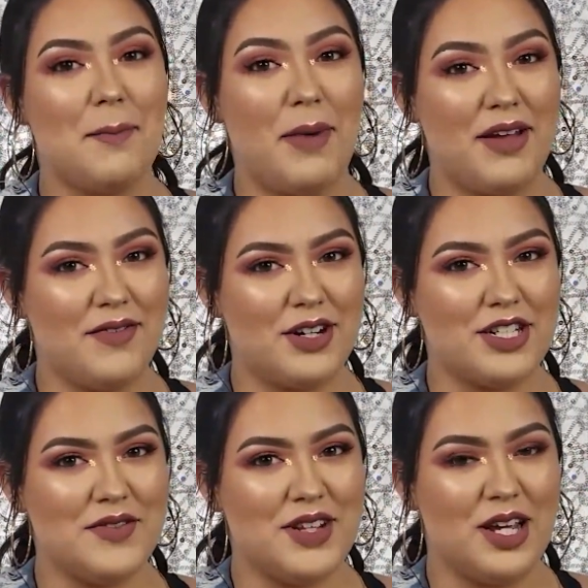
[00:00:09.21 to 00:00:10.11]
my
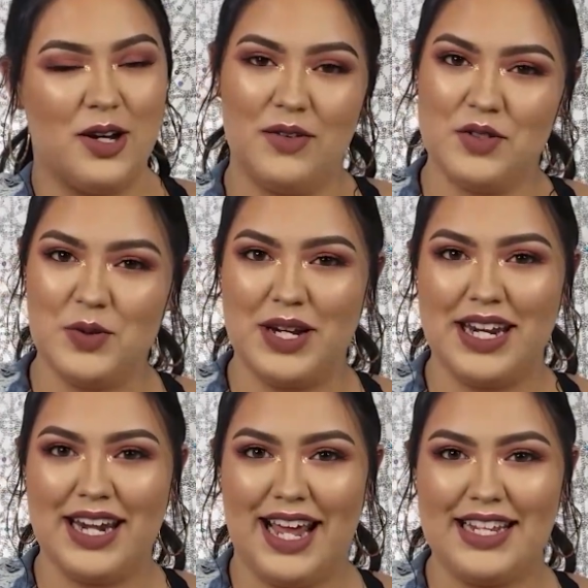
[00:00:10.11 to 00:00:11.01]
first video of
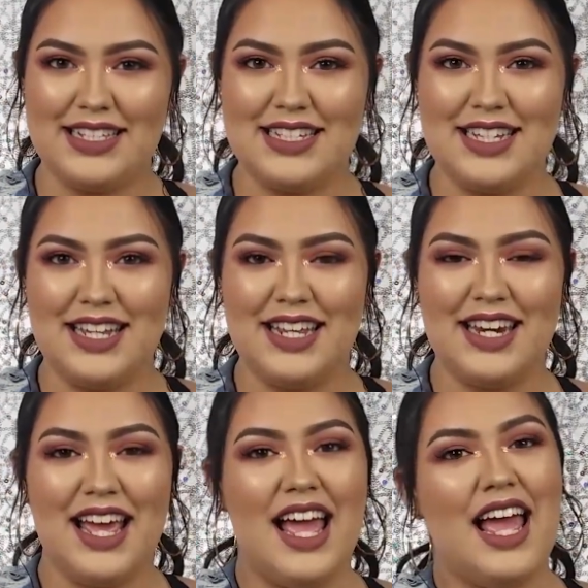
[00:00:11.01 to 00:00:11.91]
2019.